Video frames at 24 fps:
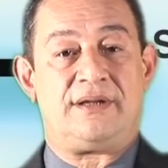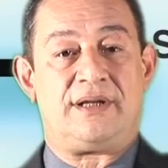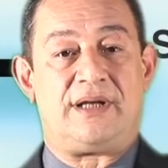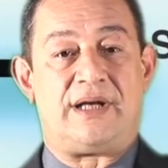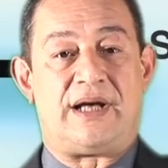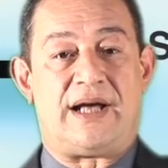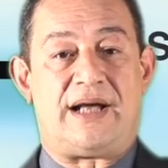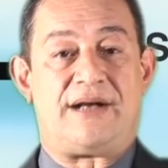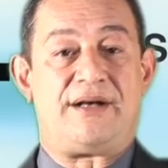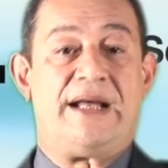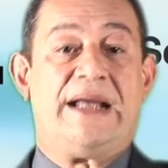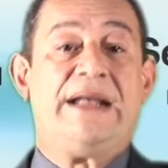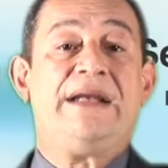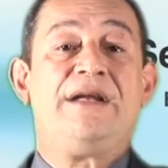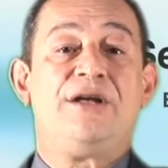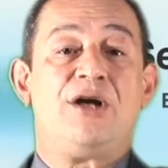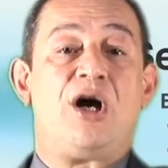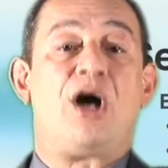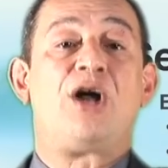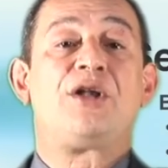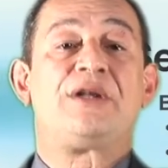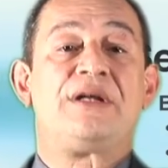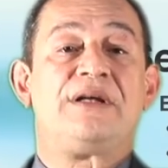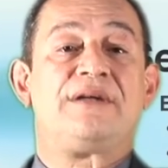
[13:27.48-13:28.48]
and any
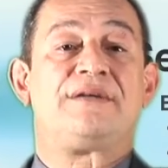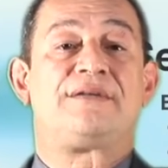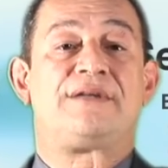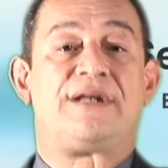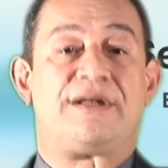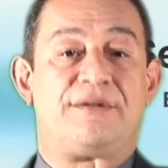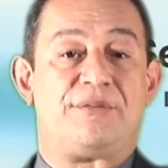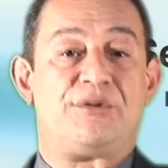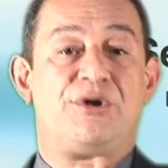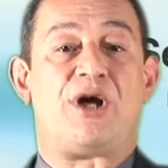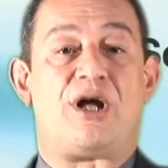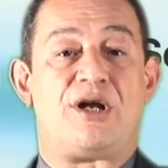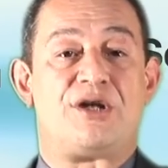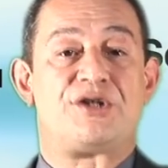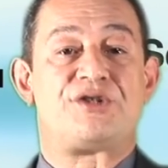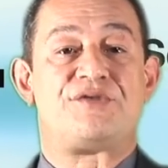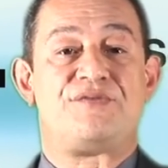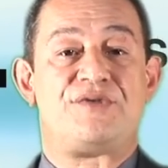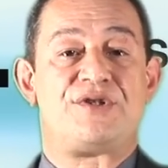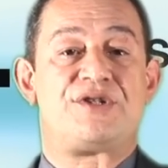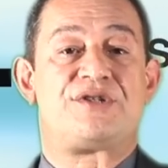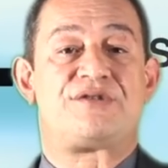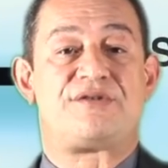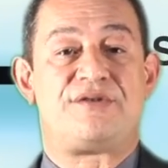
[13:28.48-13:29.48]
other terminology
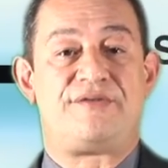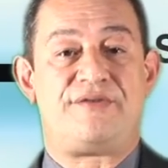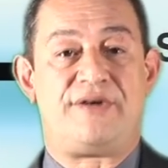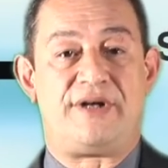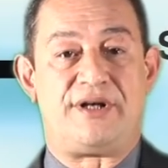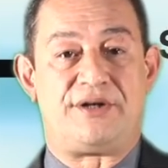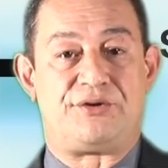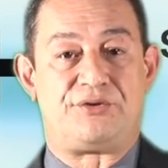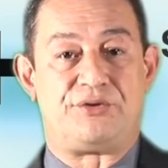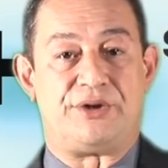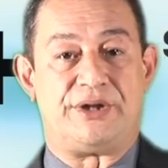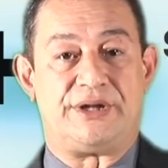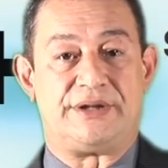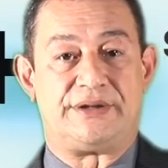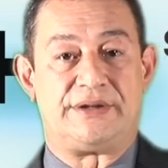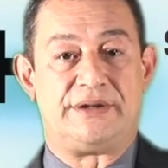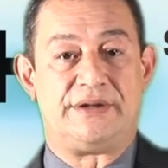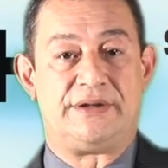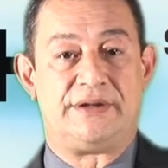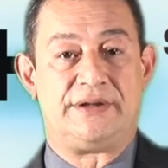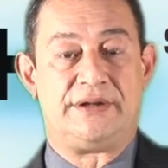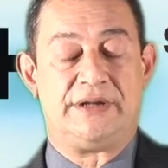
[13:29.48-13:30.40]
which is referred to it.